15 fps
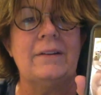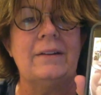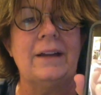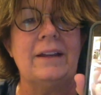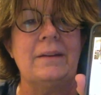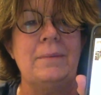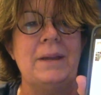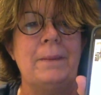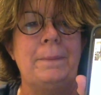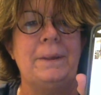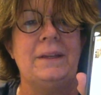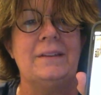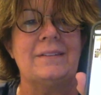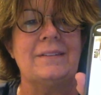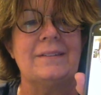All right, give me
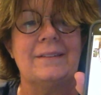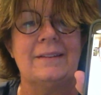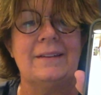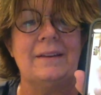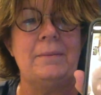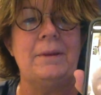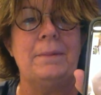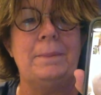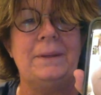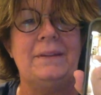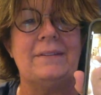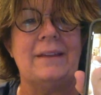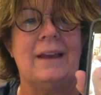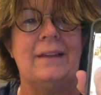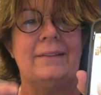peace. Give me a
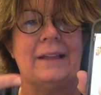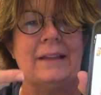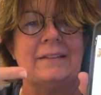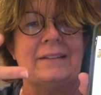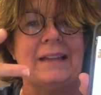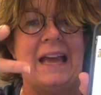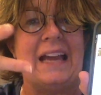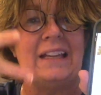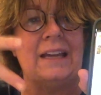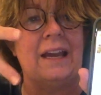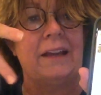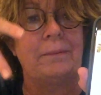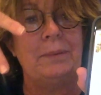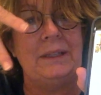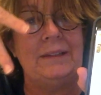peace out. That's
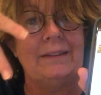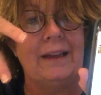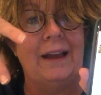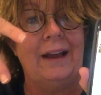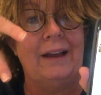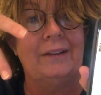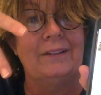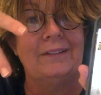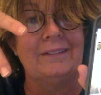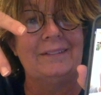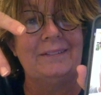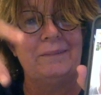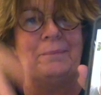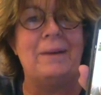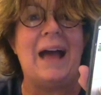Lagyag. Peace out.
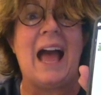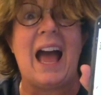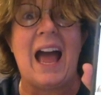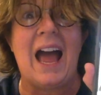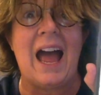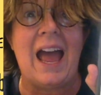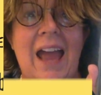Bye.